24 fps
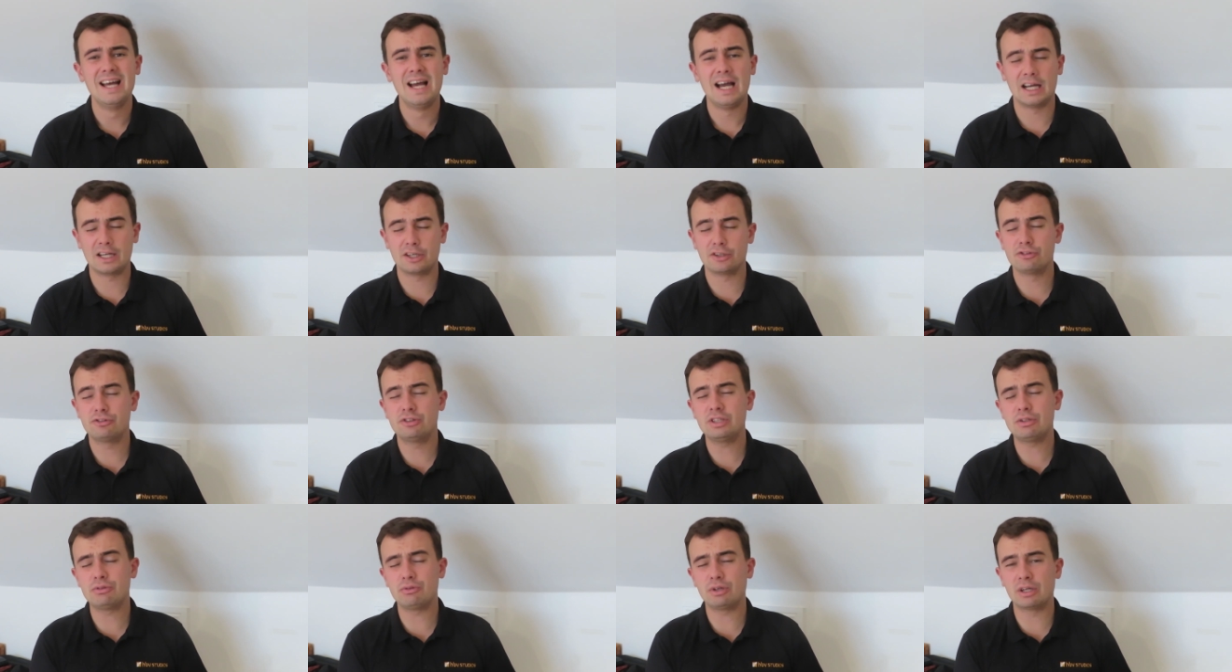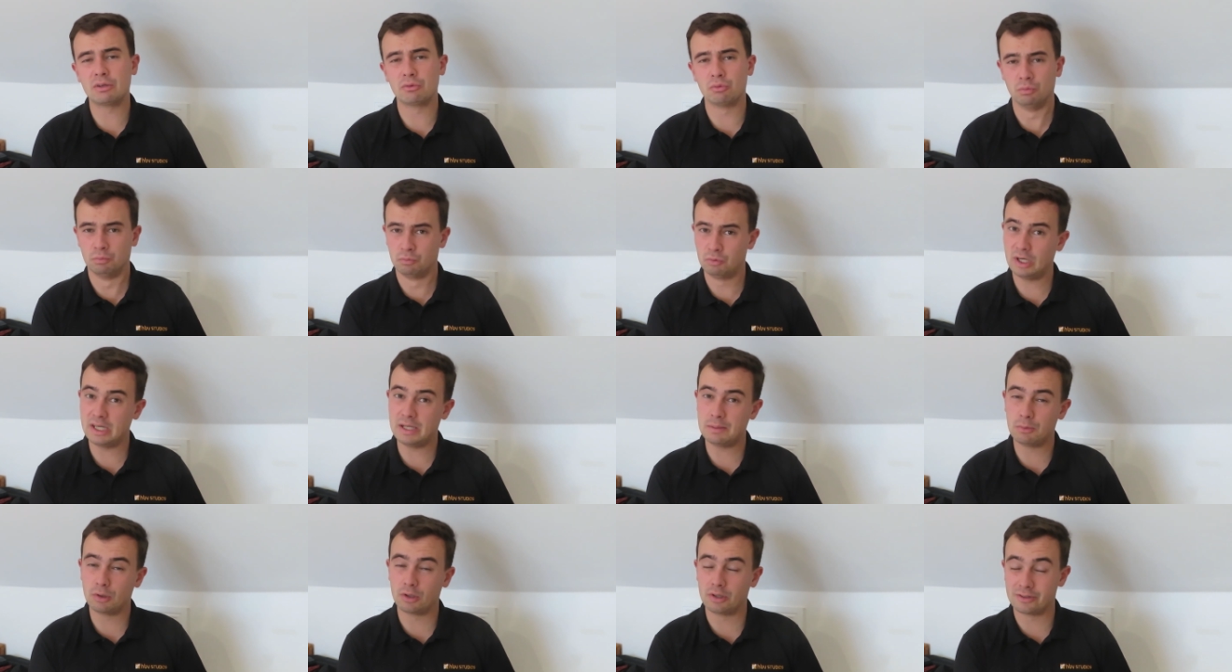And considering
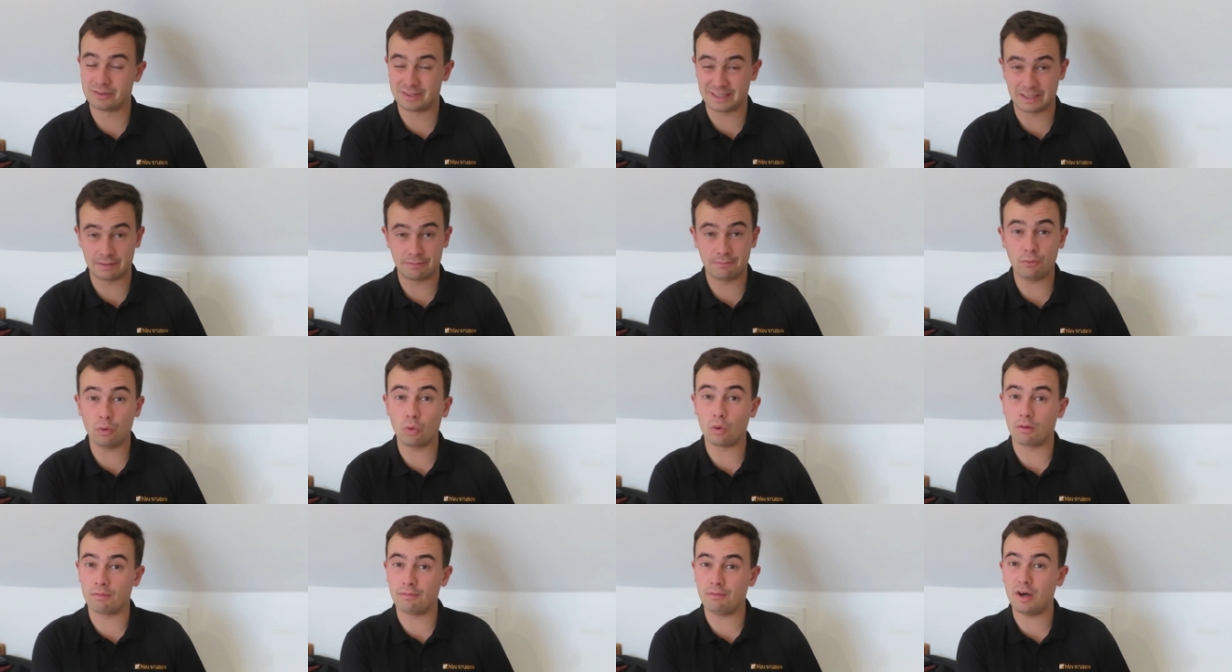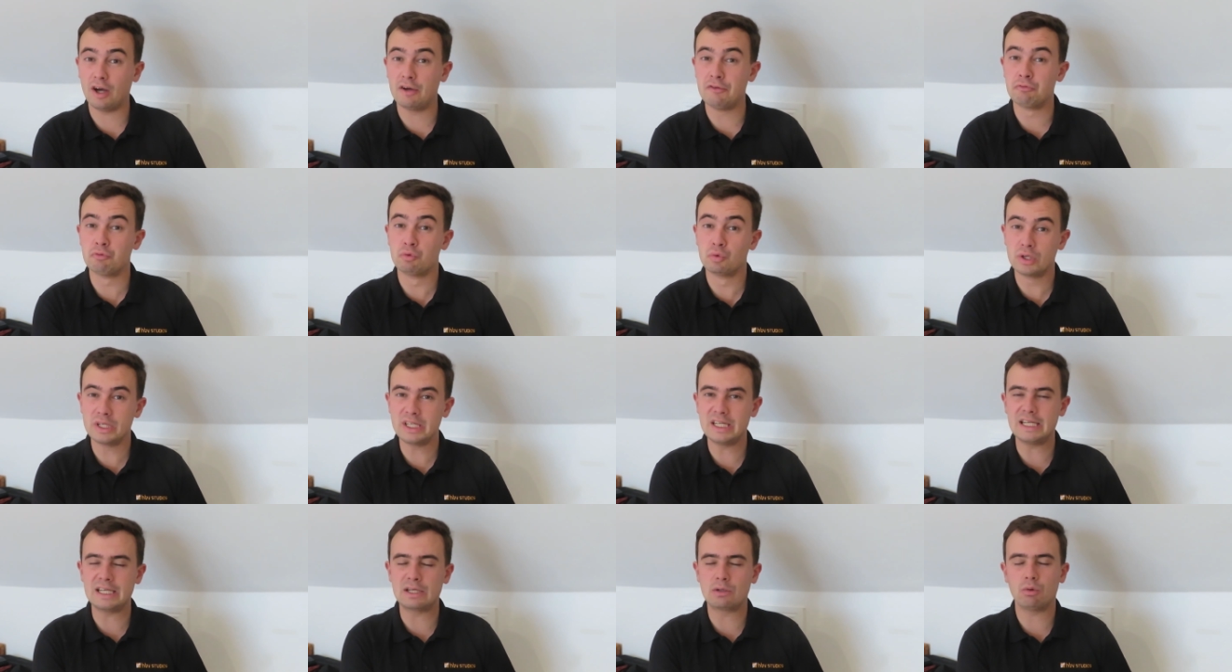Willie Mullins had four or five
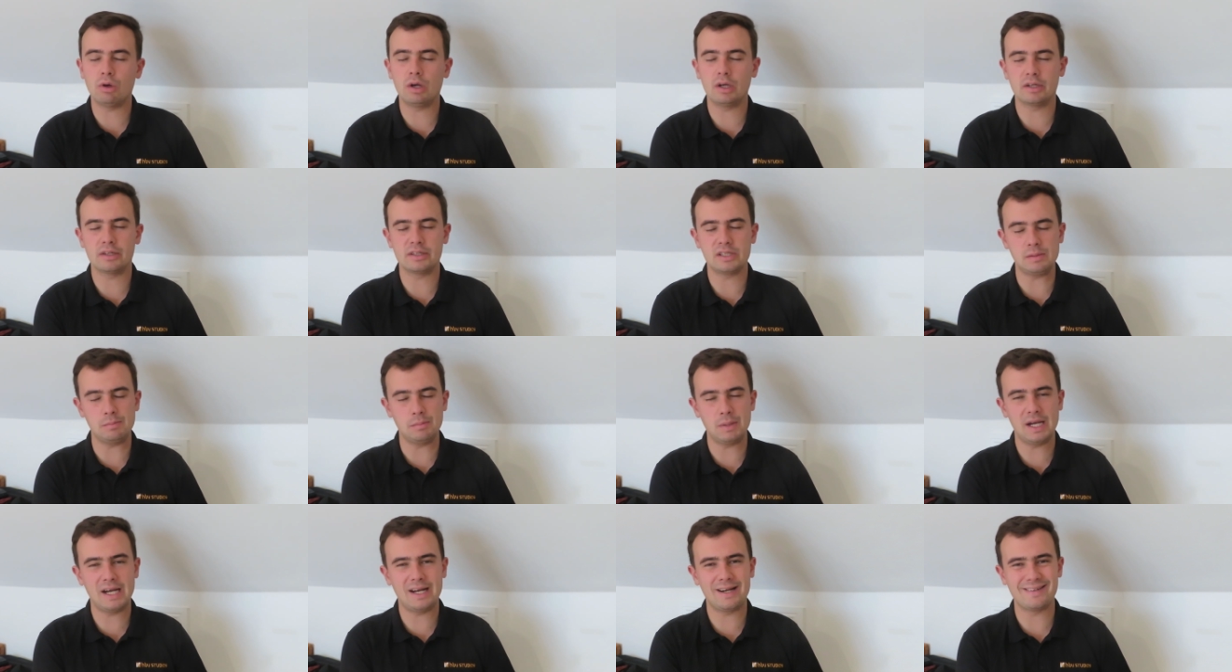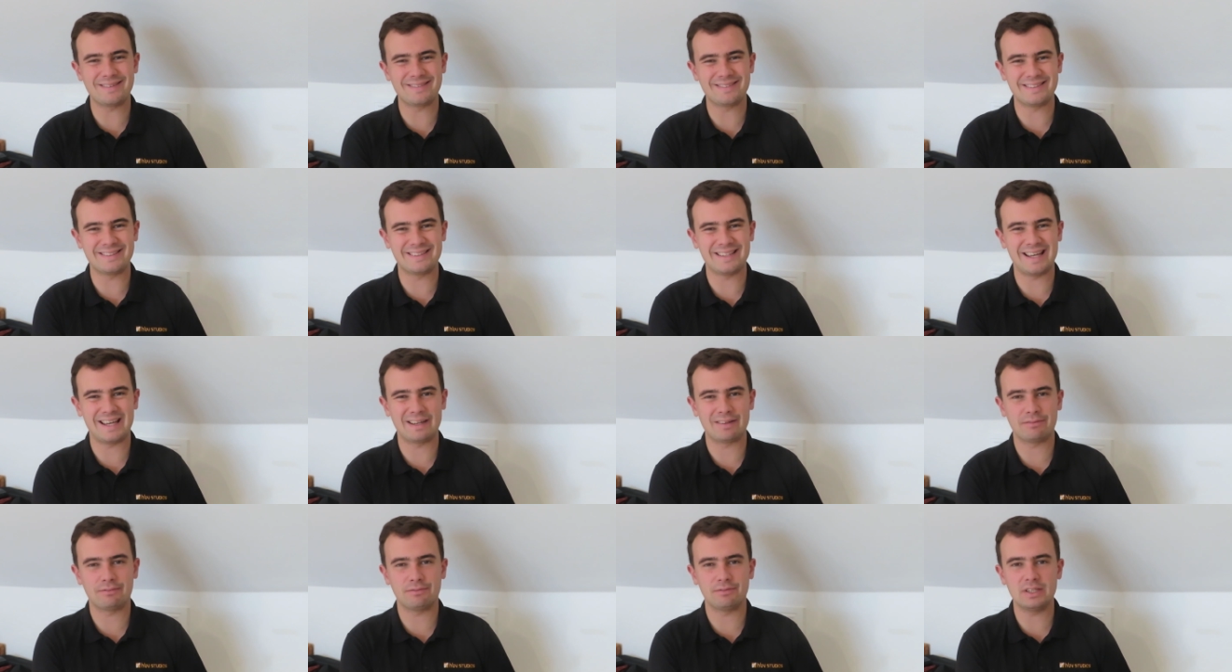really quality mares in
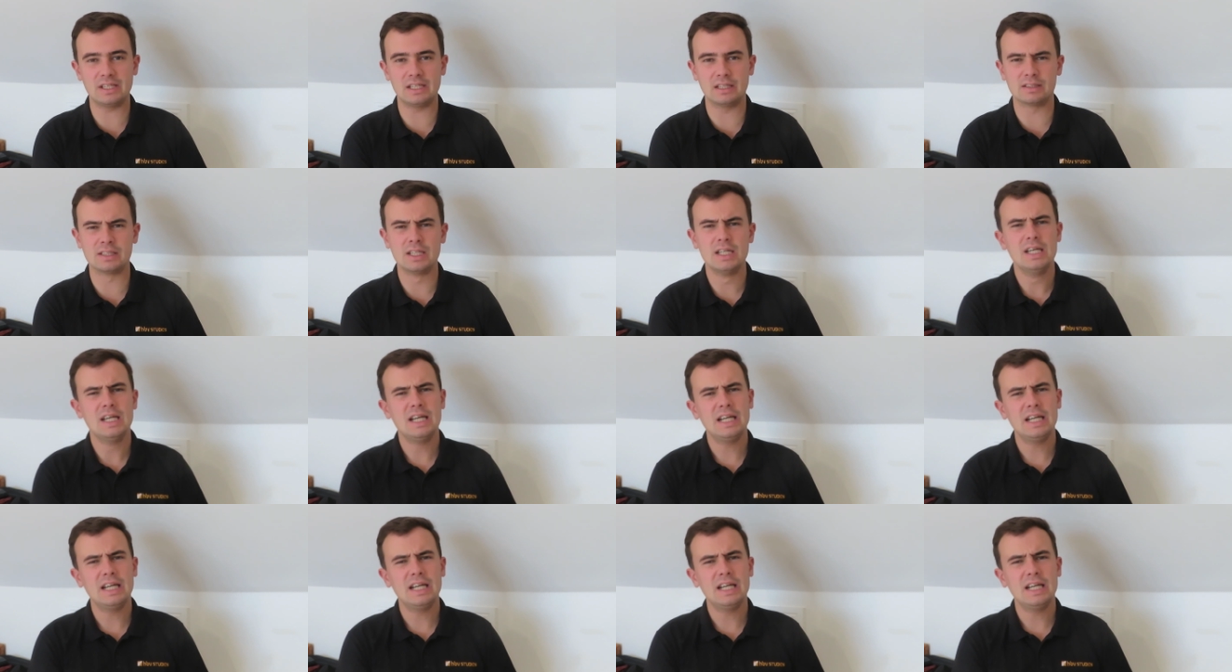that field,